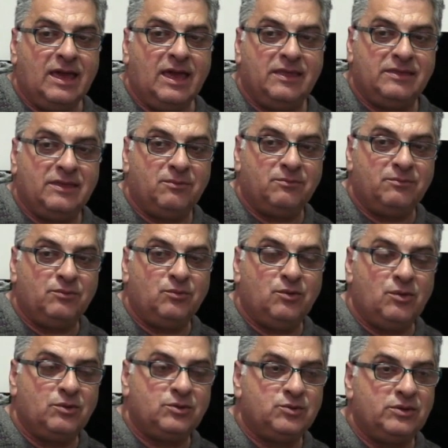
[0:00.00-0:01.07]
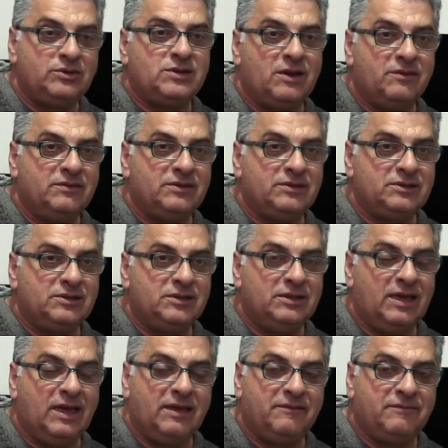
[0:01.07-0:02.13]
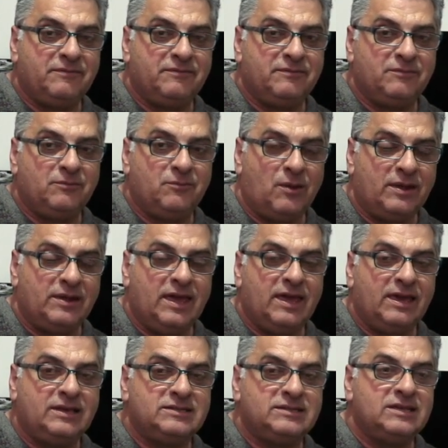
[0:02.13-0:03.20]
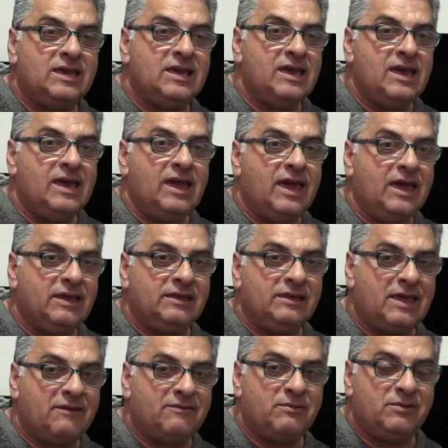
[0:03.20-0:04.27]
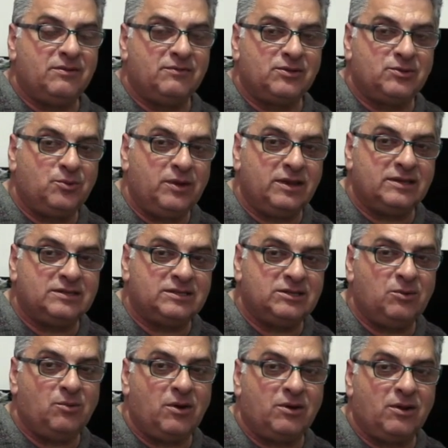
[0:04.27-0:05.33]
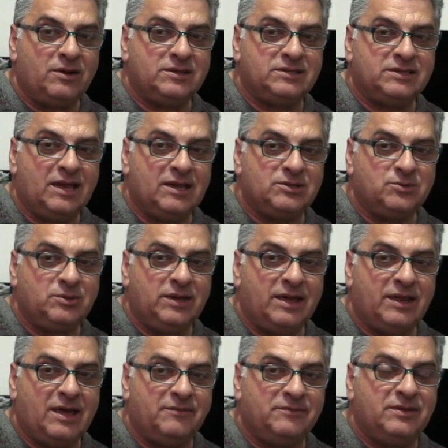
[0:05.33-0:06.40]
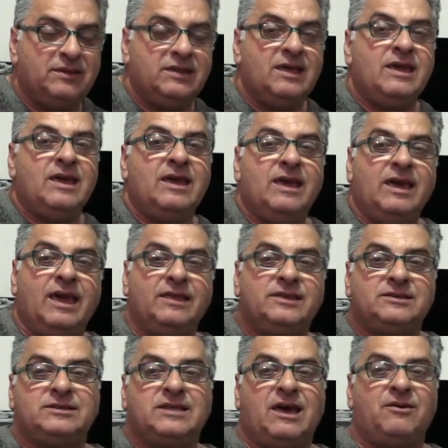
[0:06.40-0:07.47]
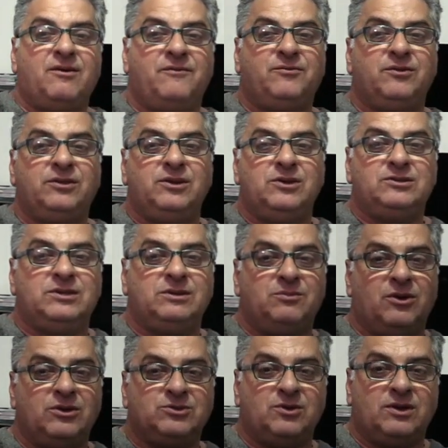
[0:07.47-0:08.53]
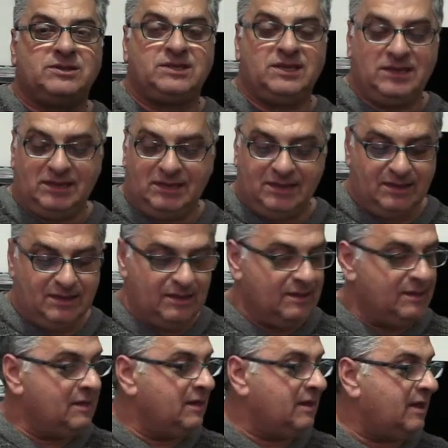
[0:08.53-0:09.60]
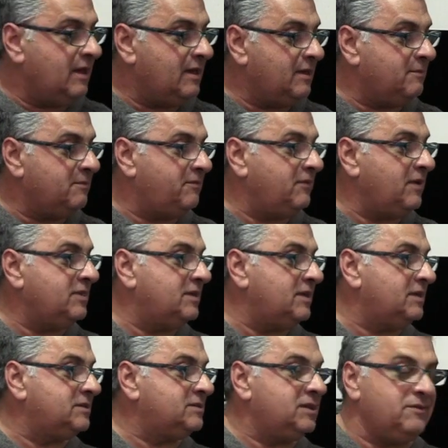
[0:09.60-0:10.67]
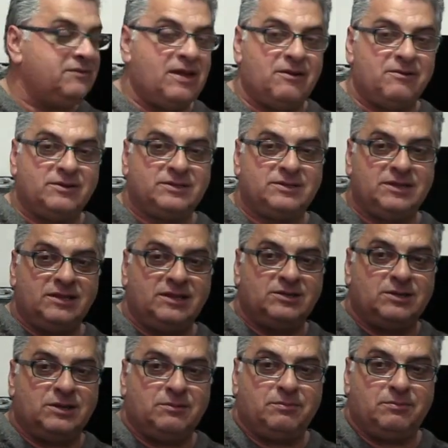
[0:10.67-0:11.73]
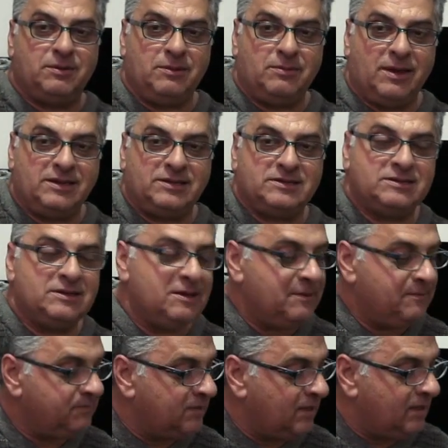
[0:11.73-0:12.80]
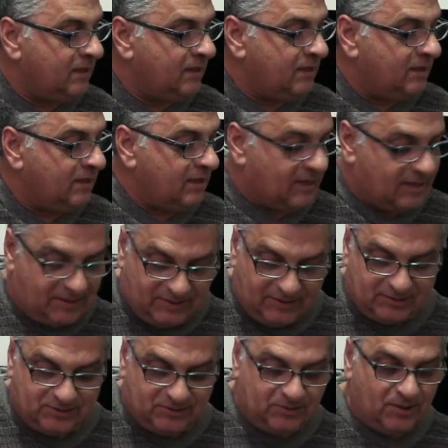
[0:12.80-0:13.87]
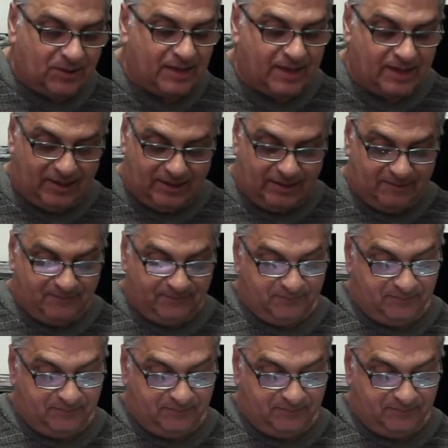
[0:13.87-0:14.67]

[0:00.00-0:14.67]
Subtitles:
and then we'll switch over to the F-1X and have a bit of a tweak and see what kind of sounds we get out of it. And to start off with, using my trusty Fender Steve Harris signature P-Bass. This has got a